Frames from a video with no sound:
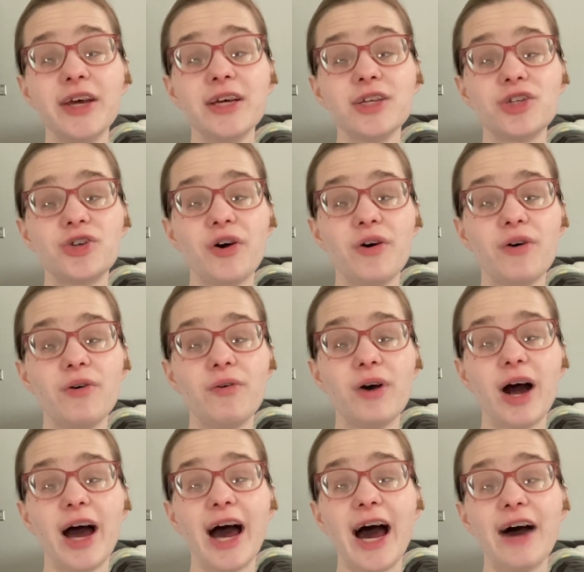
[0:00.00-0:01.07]

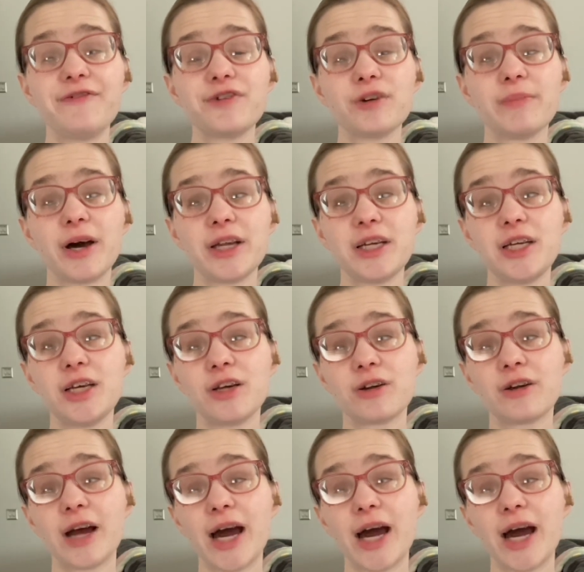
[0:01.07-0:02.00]
So after about a year,